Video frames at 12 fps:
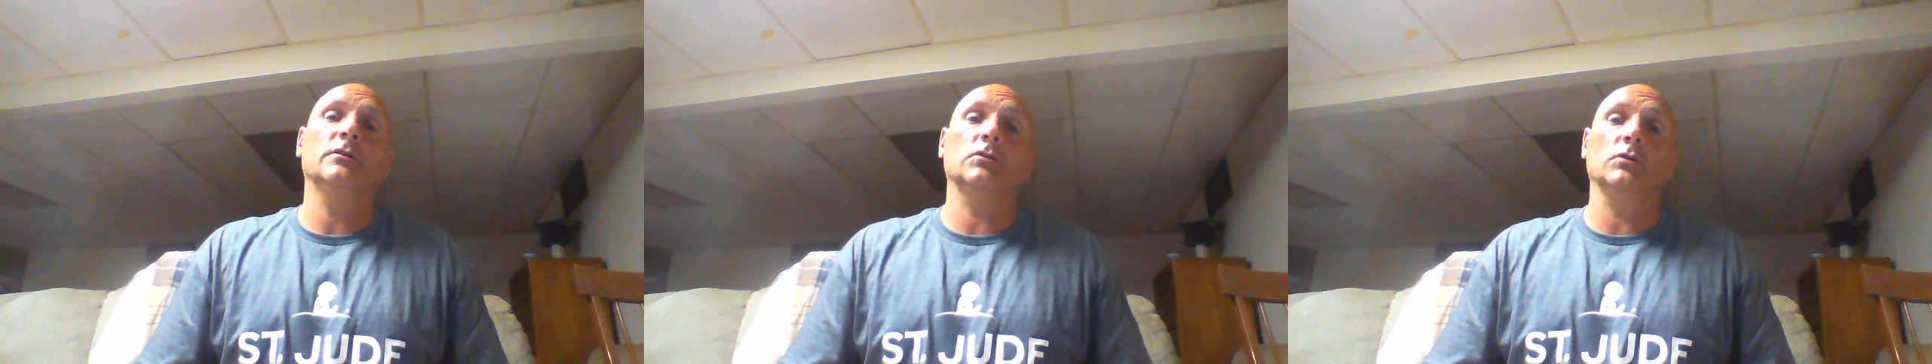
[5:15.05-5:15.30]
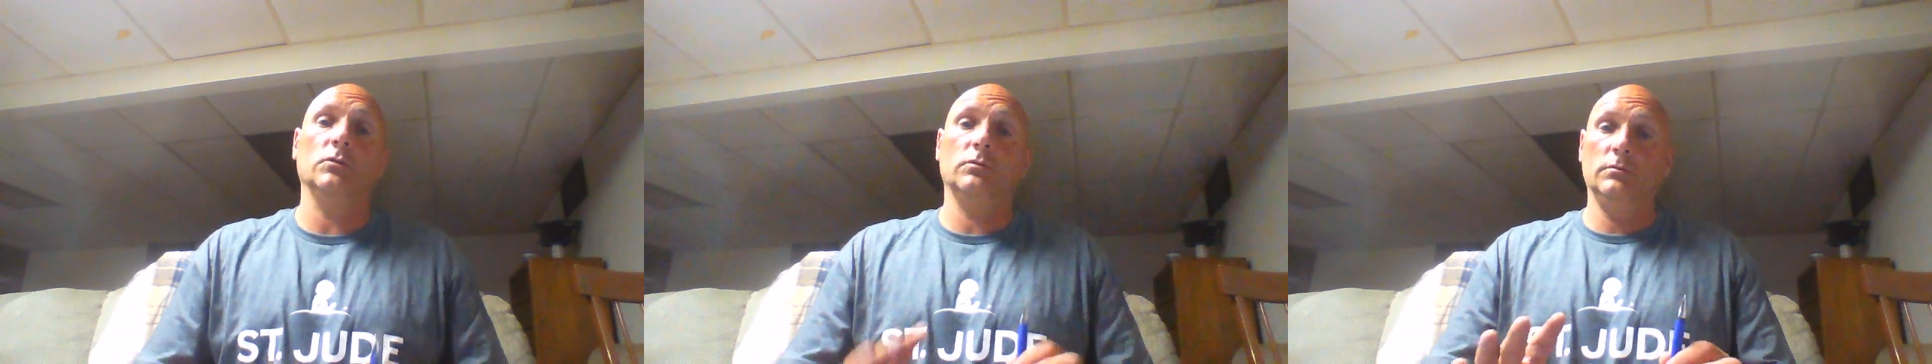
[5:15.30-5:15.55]

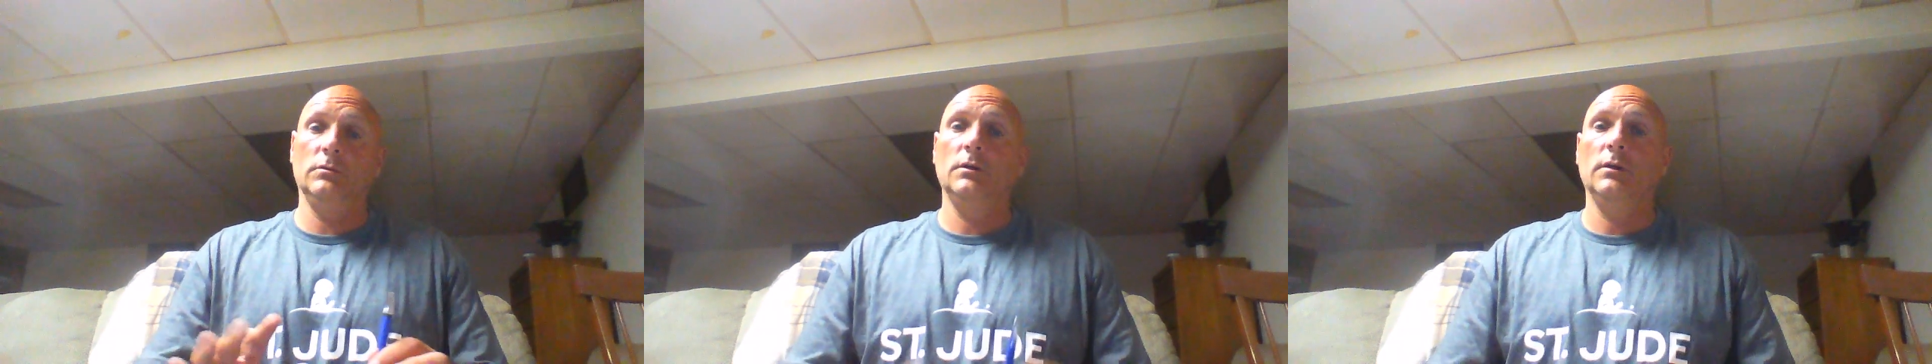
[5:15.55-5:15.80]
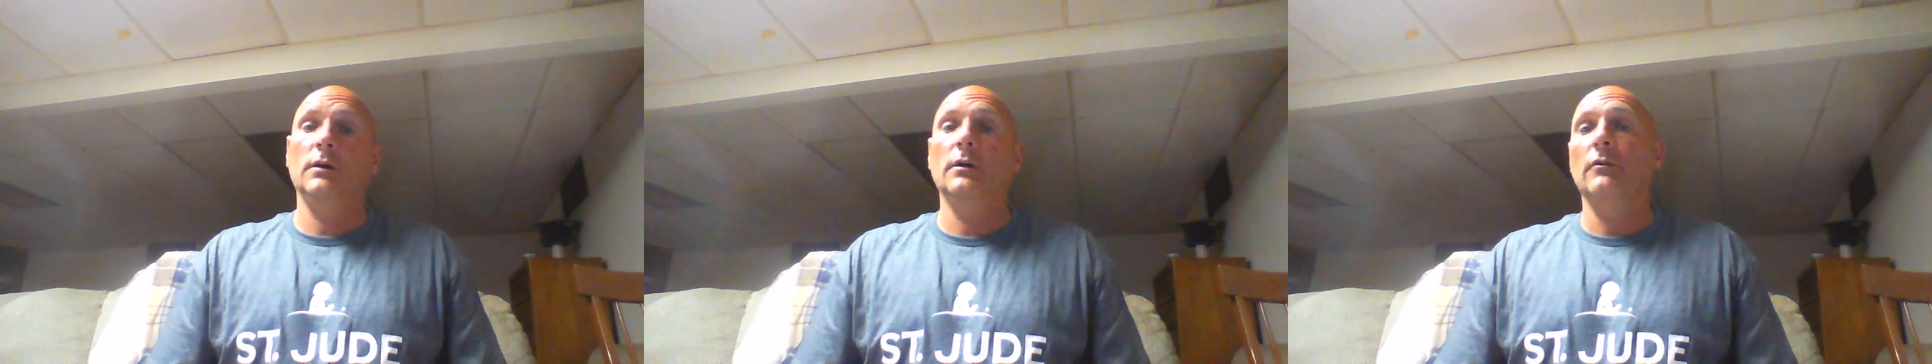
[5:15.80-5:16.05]
So
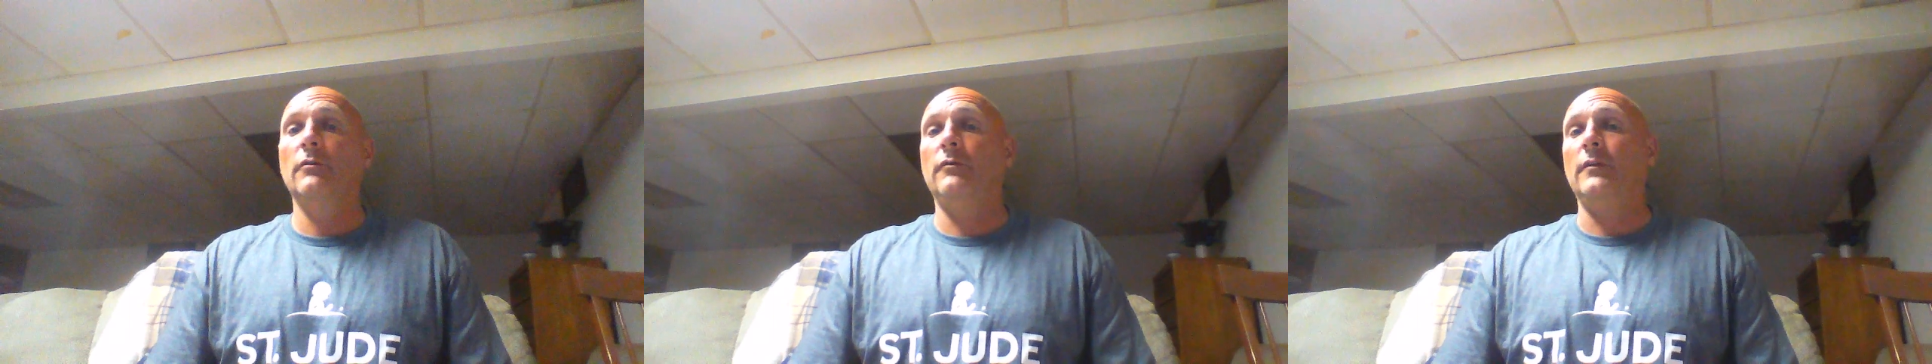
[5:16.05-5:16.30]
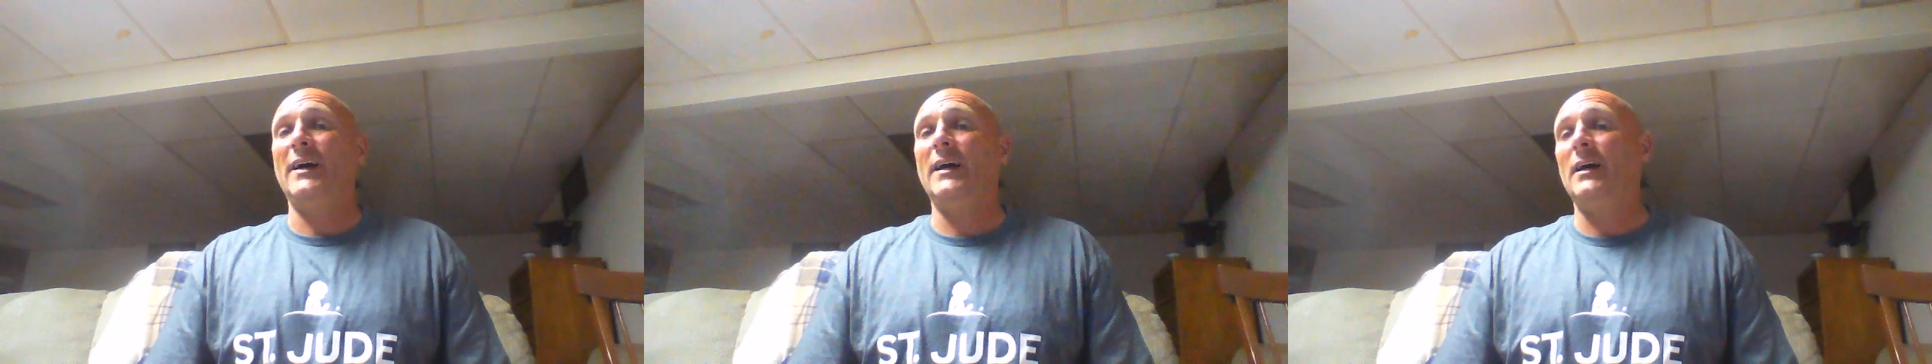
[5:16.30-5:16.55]

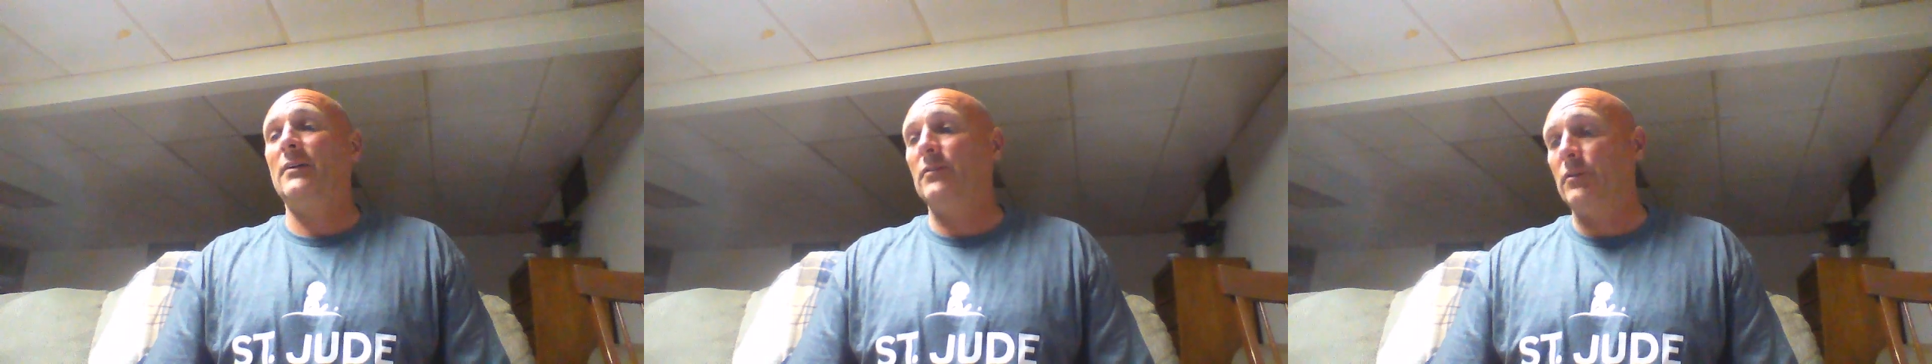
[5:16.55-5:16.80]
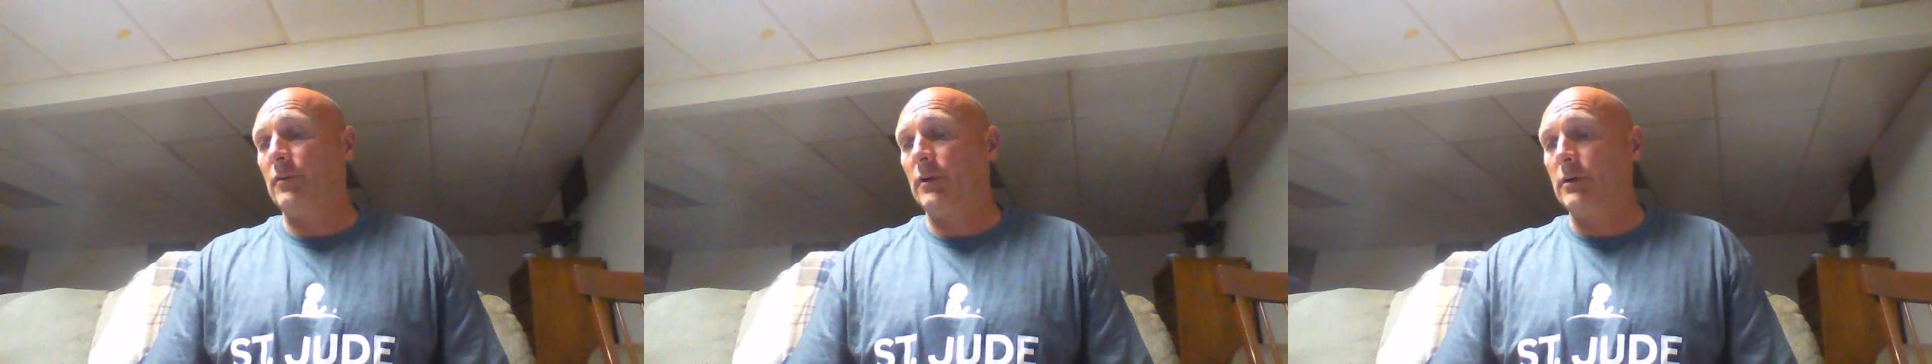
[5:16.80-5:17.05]

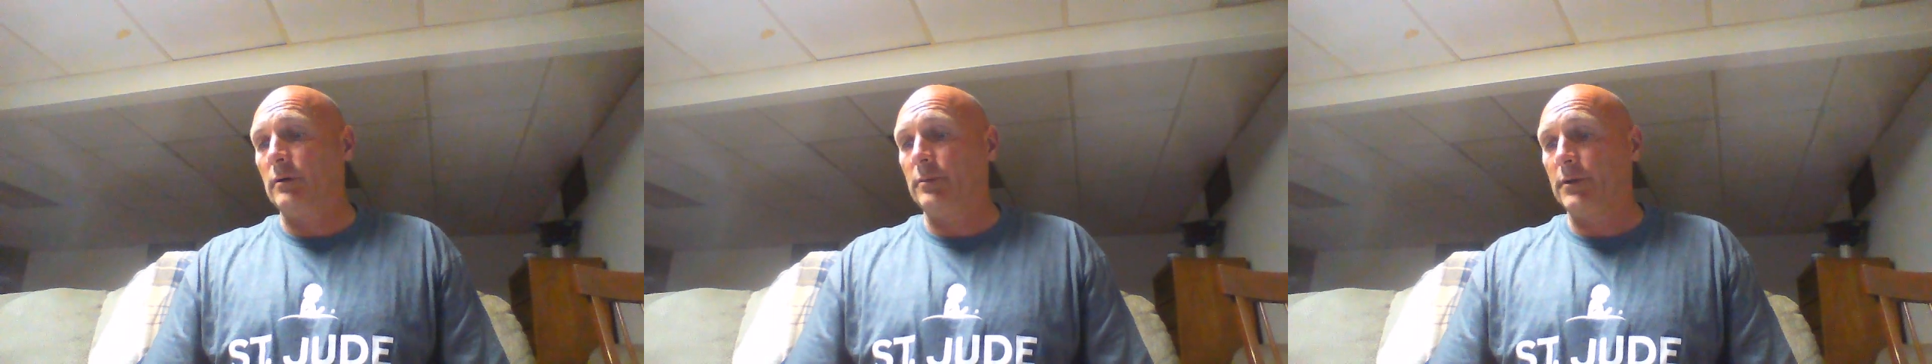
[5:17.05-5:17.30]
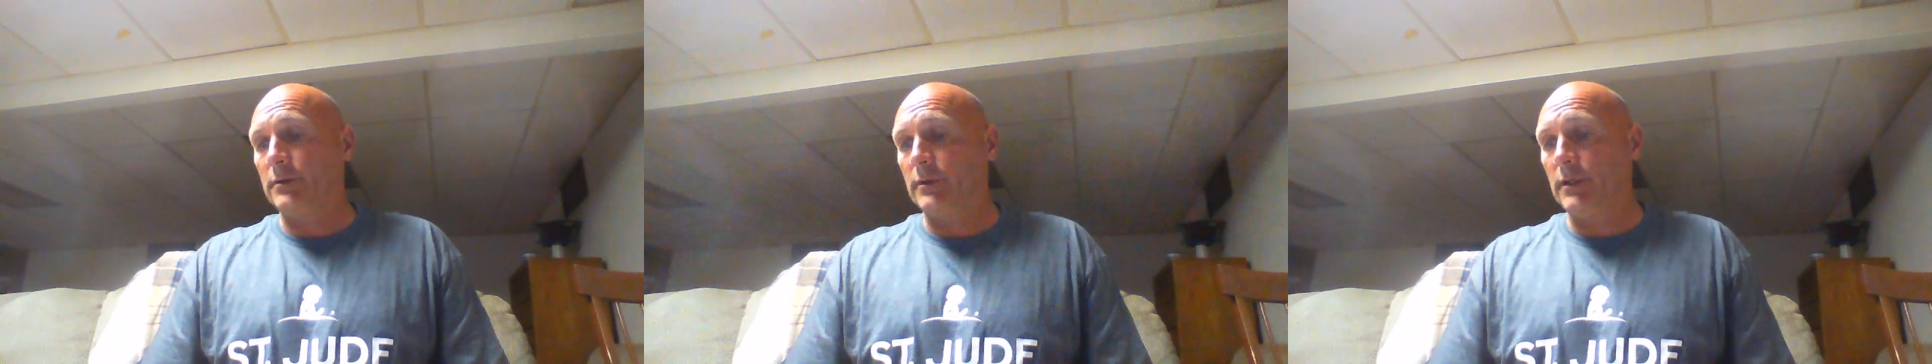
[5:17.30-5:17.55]
5 different
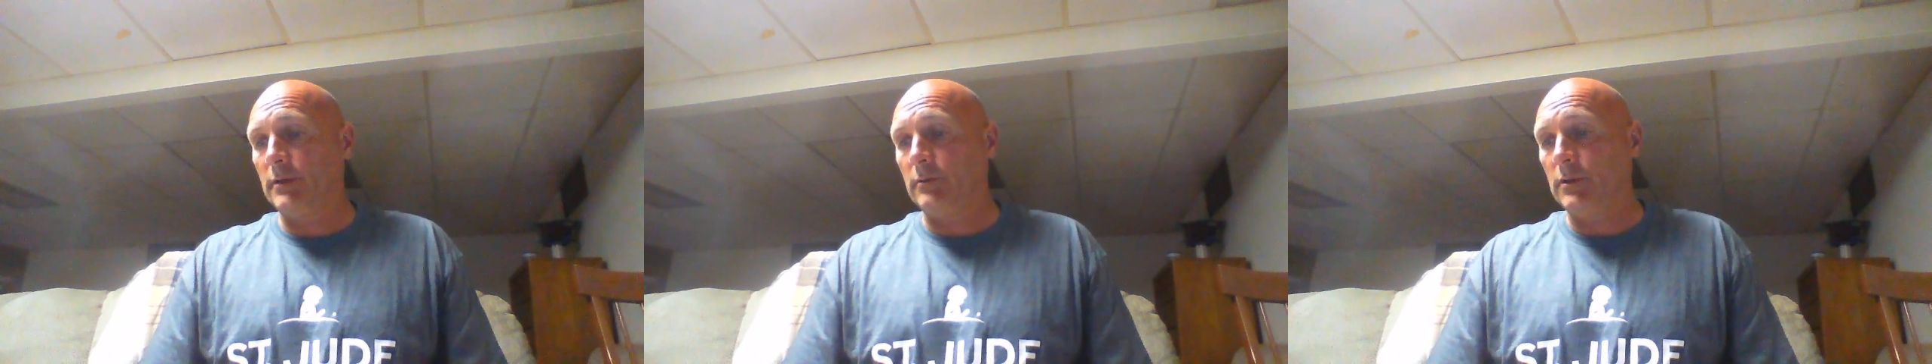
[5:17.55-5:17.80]
companies, right?